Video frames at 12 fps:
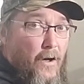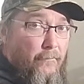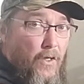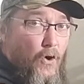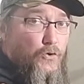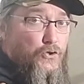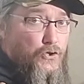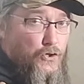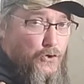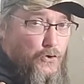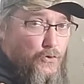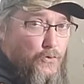of those
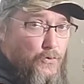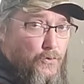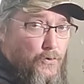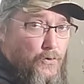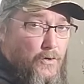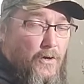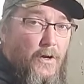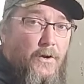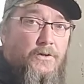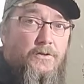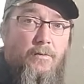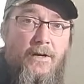two
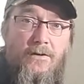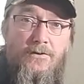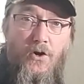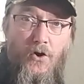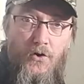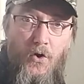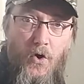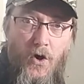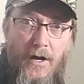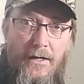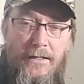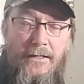to be turned
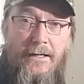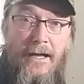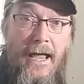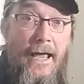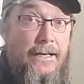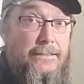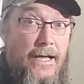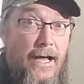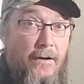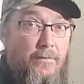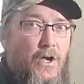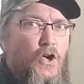on at a time.